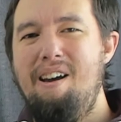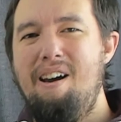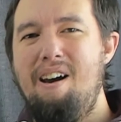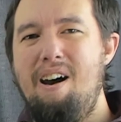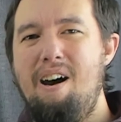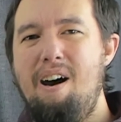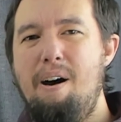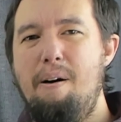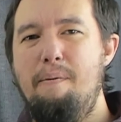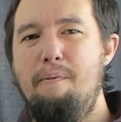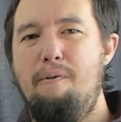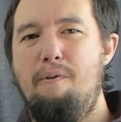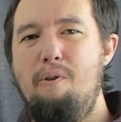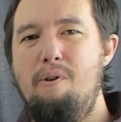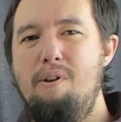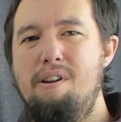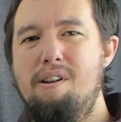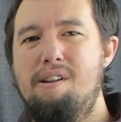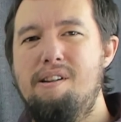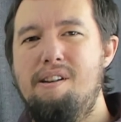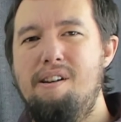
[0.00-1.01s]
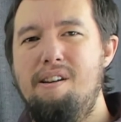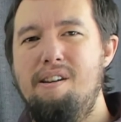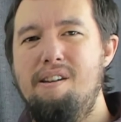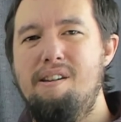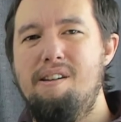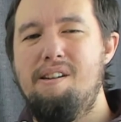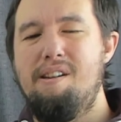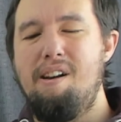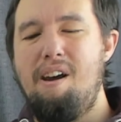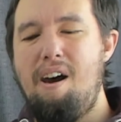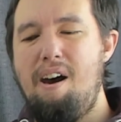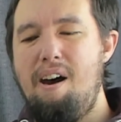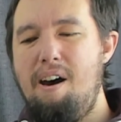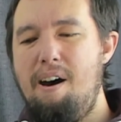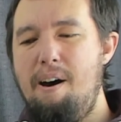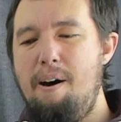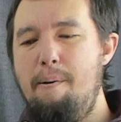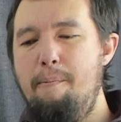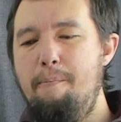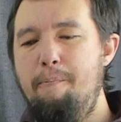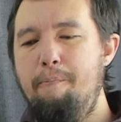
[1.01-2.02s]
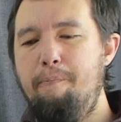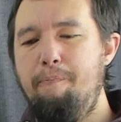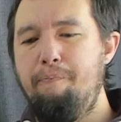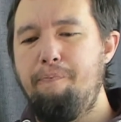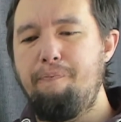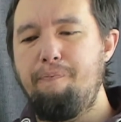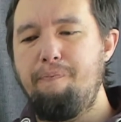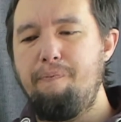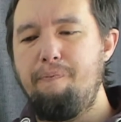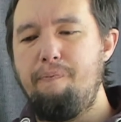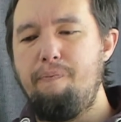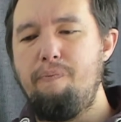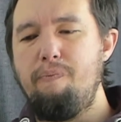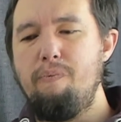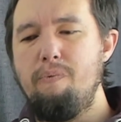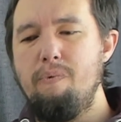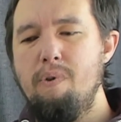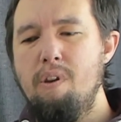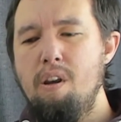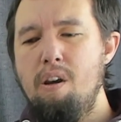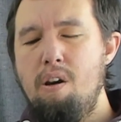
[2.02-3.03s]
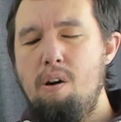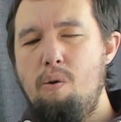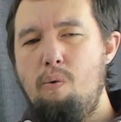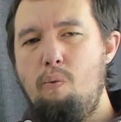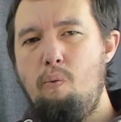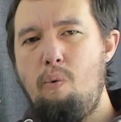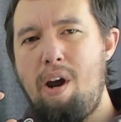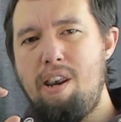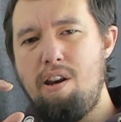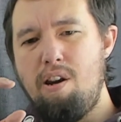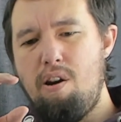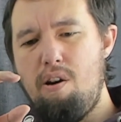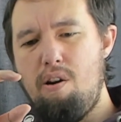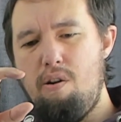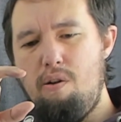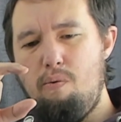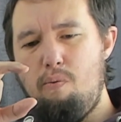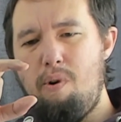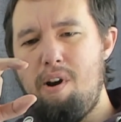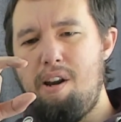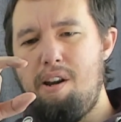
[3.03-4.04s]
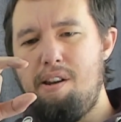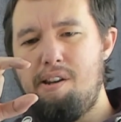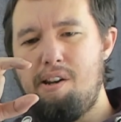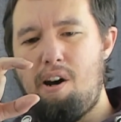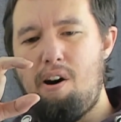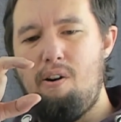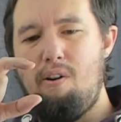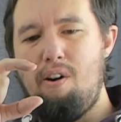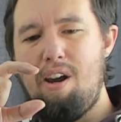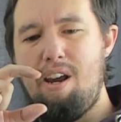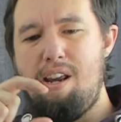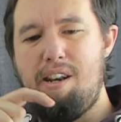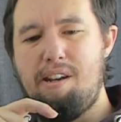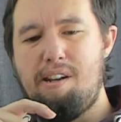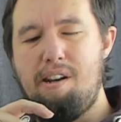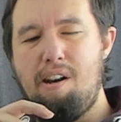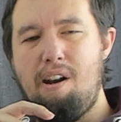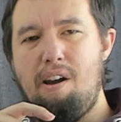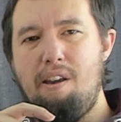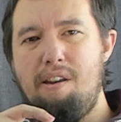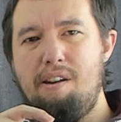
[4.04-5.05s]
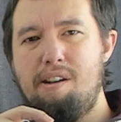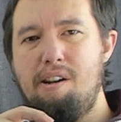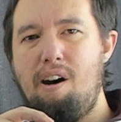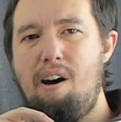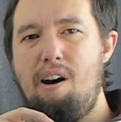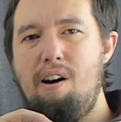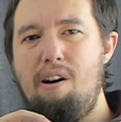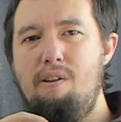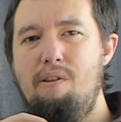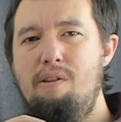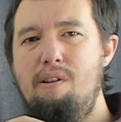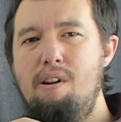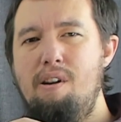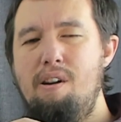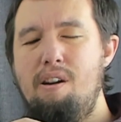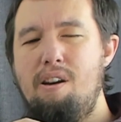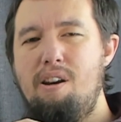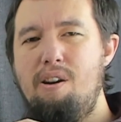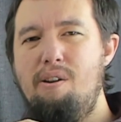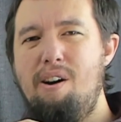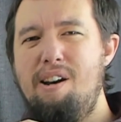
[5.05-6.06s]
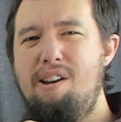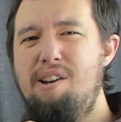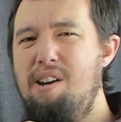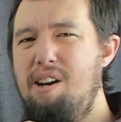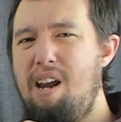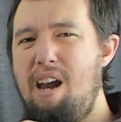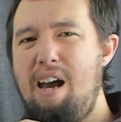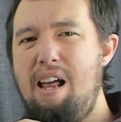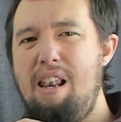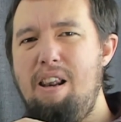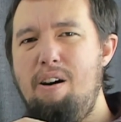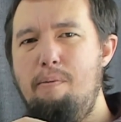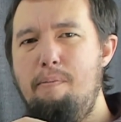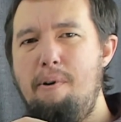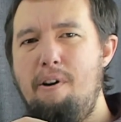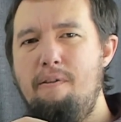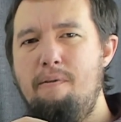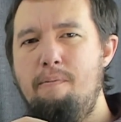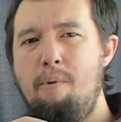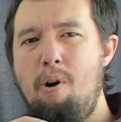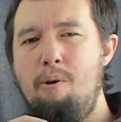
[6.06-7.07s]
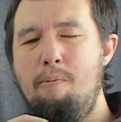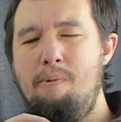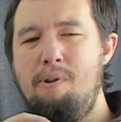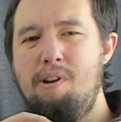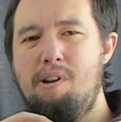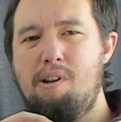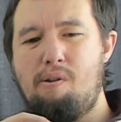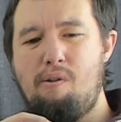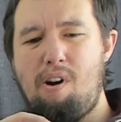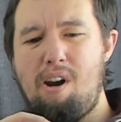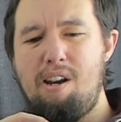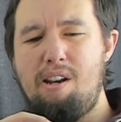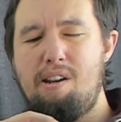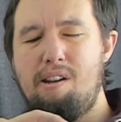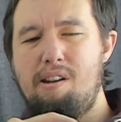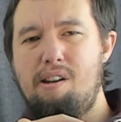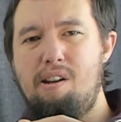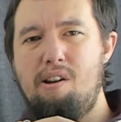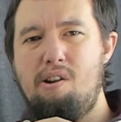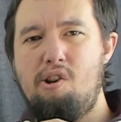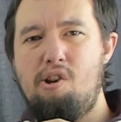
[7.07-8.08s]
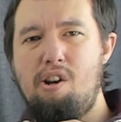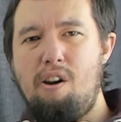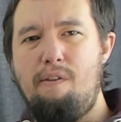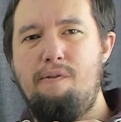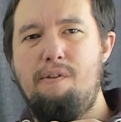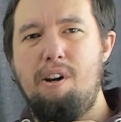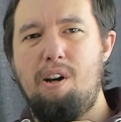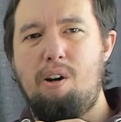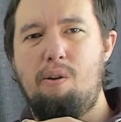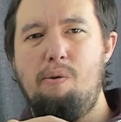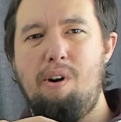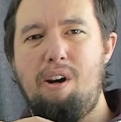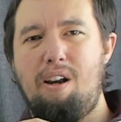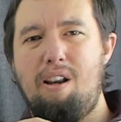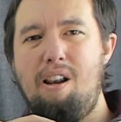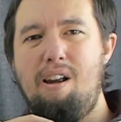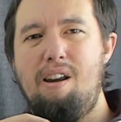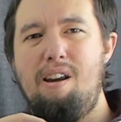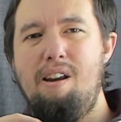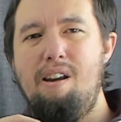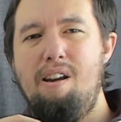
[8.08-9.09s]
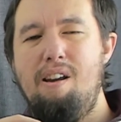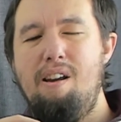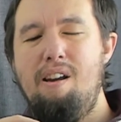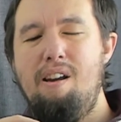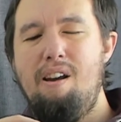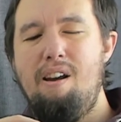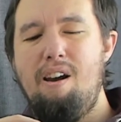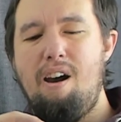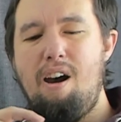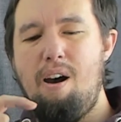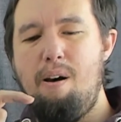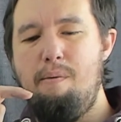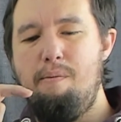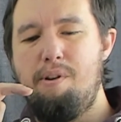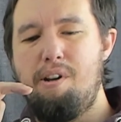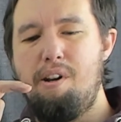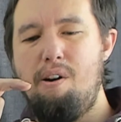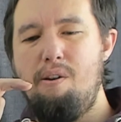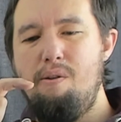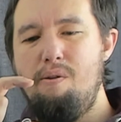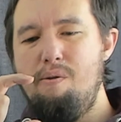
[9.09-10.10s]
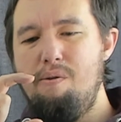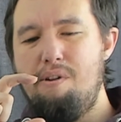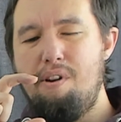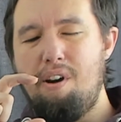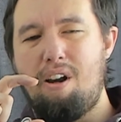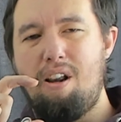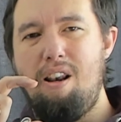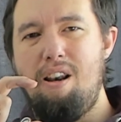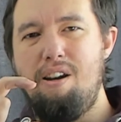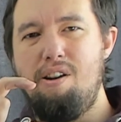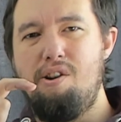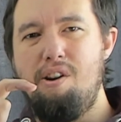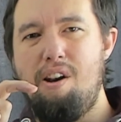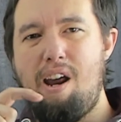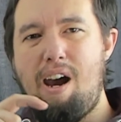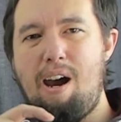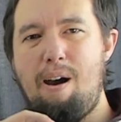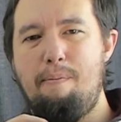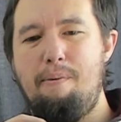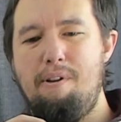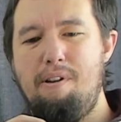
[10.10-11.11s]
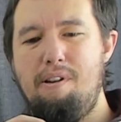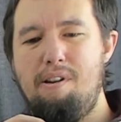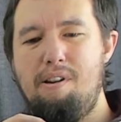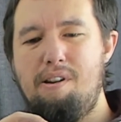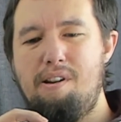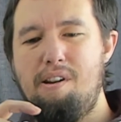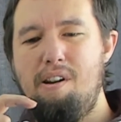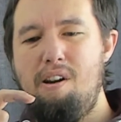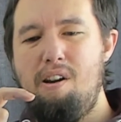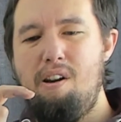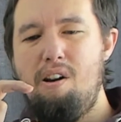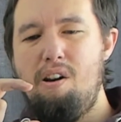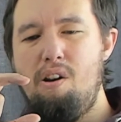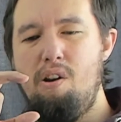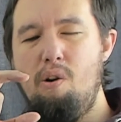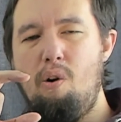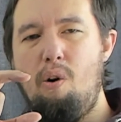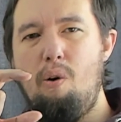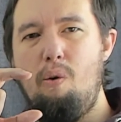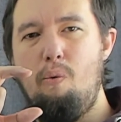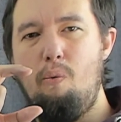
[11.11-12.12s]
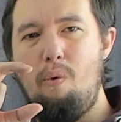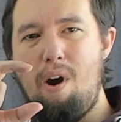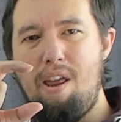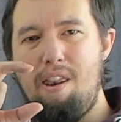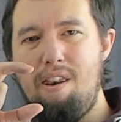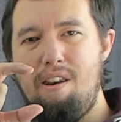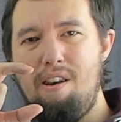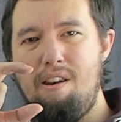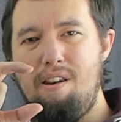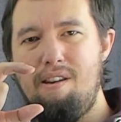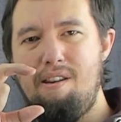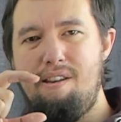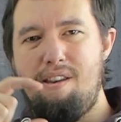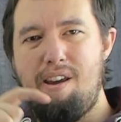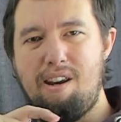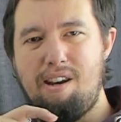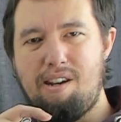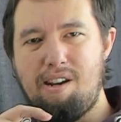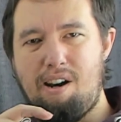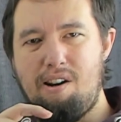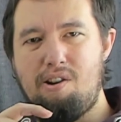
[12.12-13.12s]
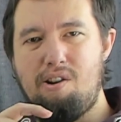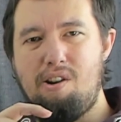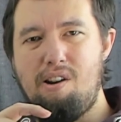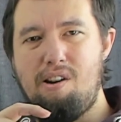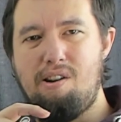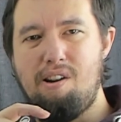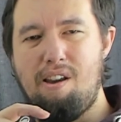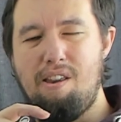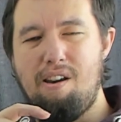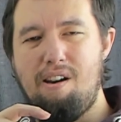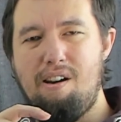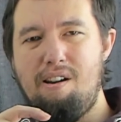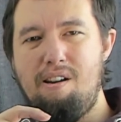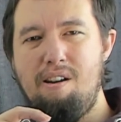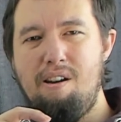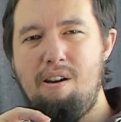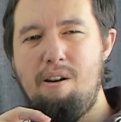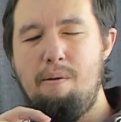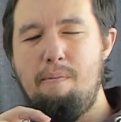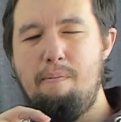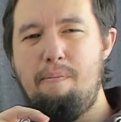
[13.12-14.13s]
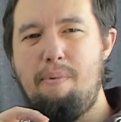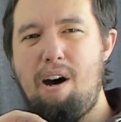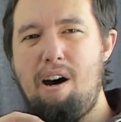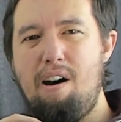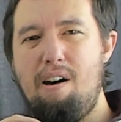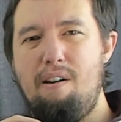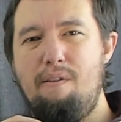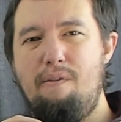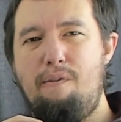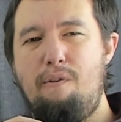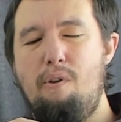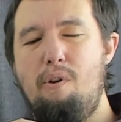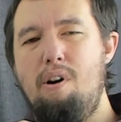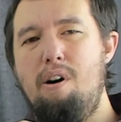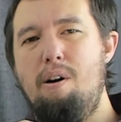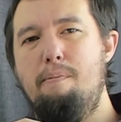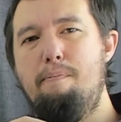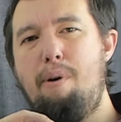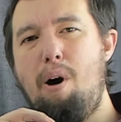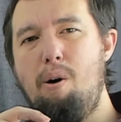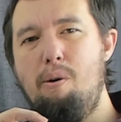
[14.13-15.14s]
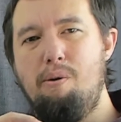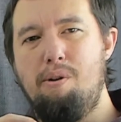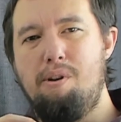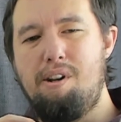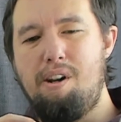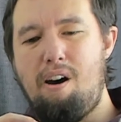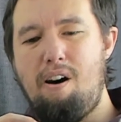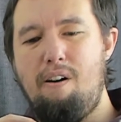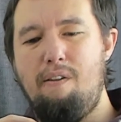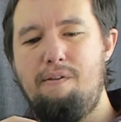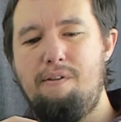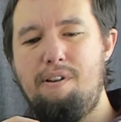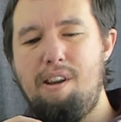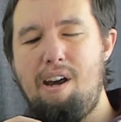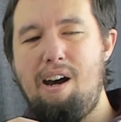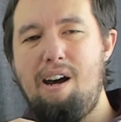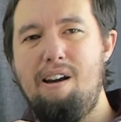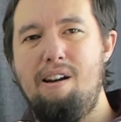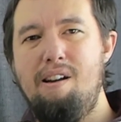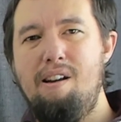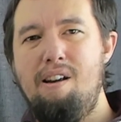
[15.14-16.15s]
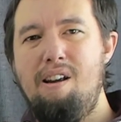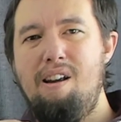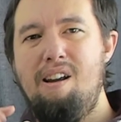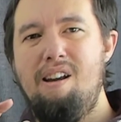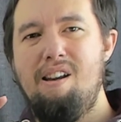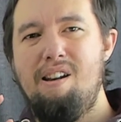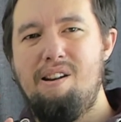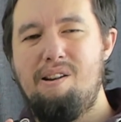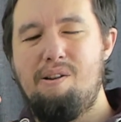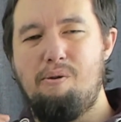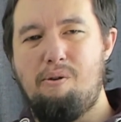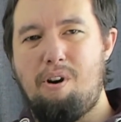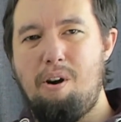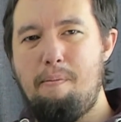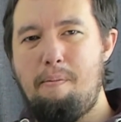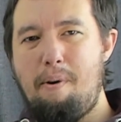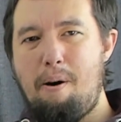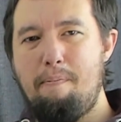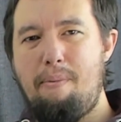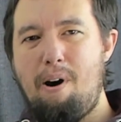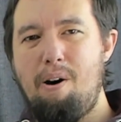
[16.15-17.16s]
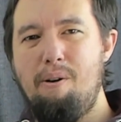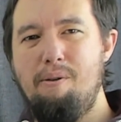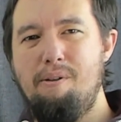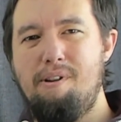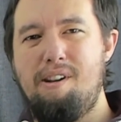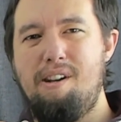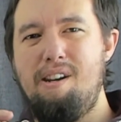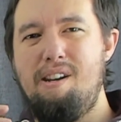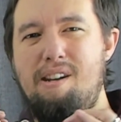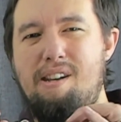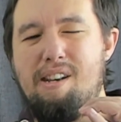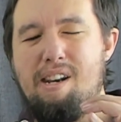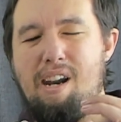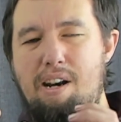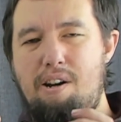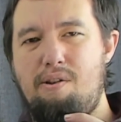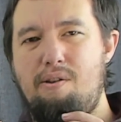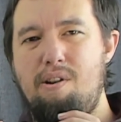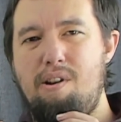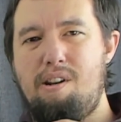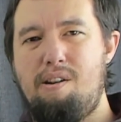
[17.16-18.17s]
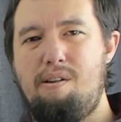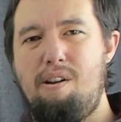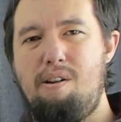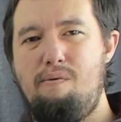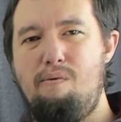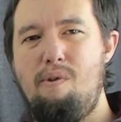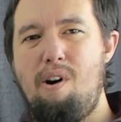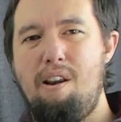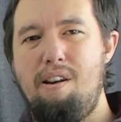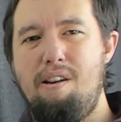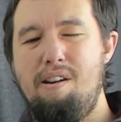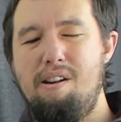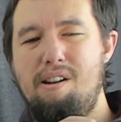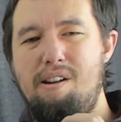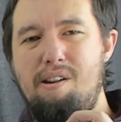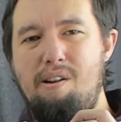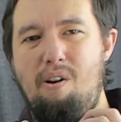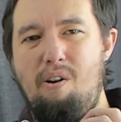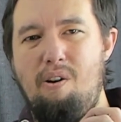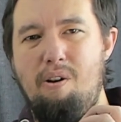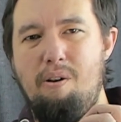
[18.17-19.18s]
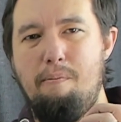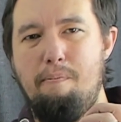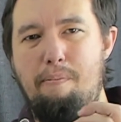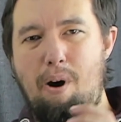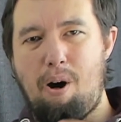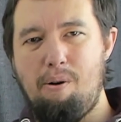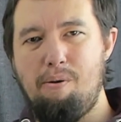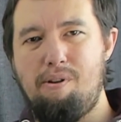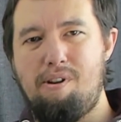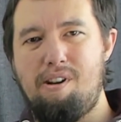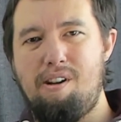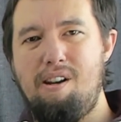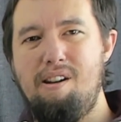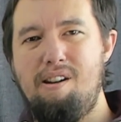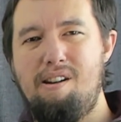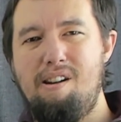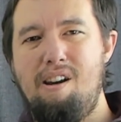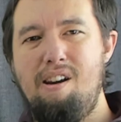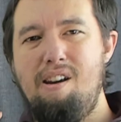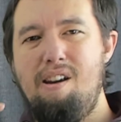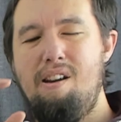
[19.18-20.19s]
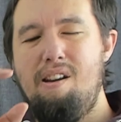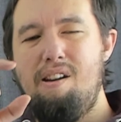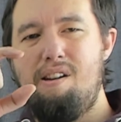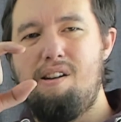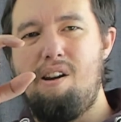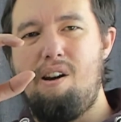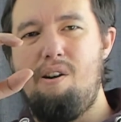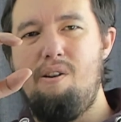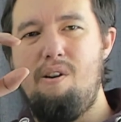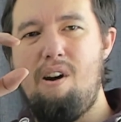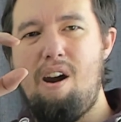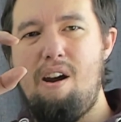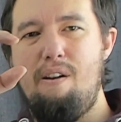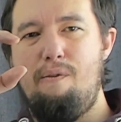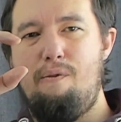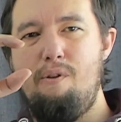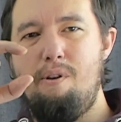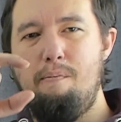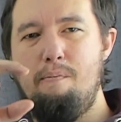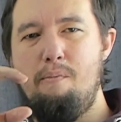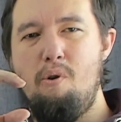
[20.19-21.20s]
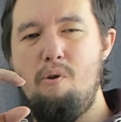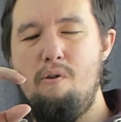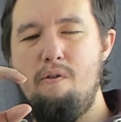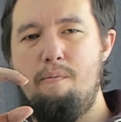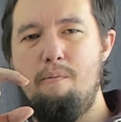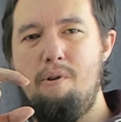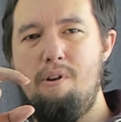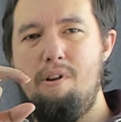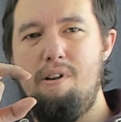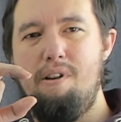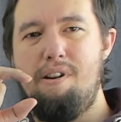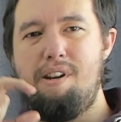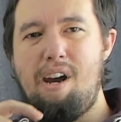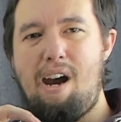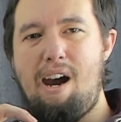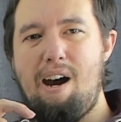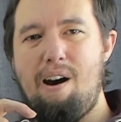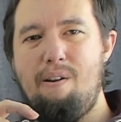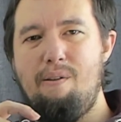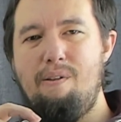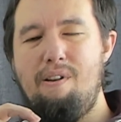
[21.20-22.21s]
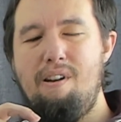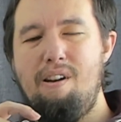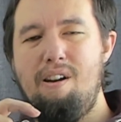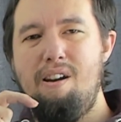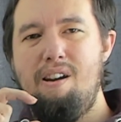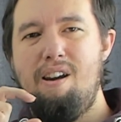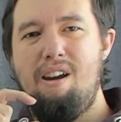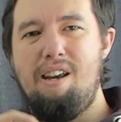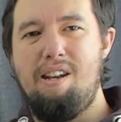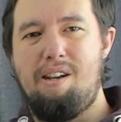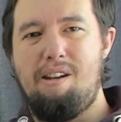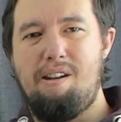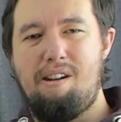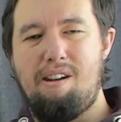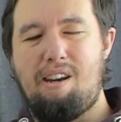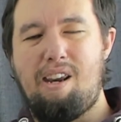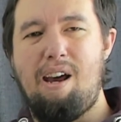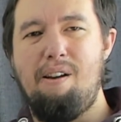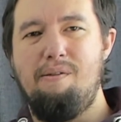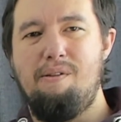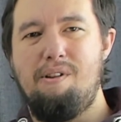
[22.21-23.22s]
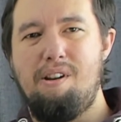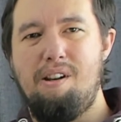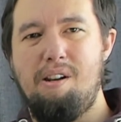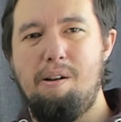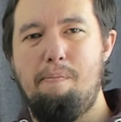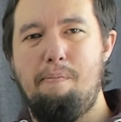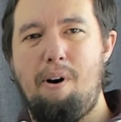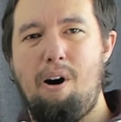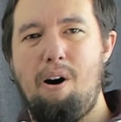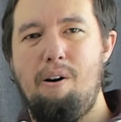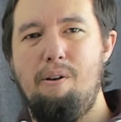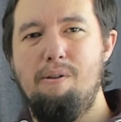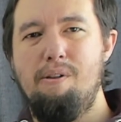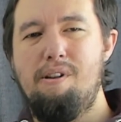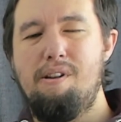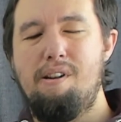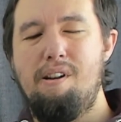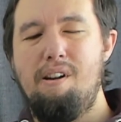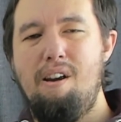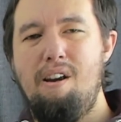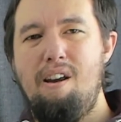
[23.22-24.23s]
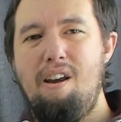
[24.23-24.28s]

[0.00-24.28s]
Um, for instance, um, when you when a tile hits another tile, you actually get a little bit of moment's grace to shift it quickly. Um, so the collision happens not when they touch each other, but for a pulse after that. Talking about pulses, Tetris runs on pulses. So every movement down is counts as a pulse.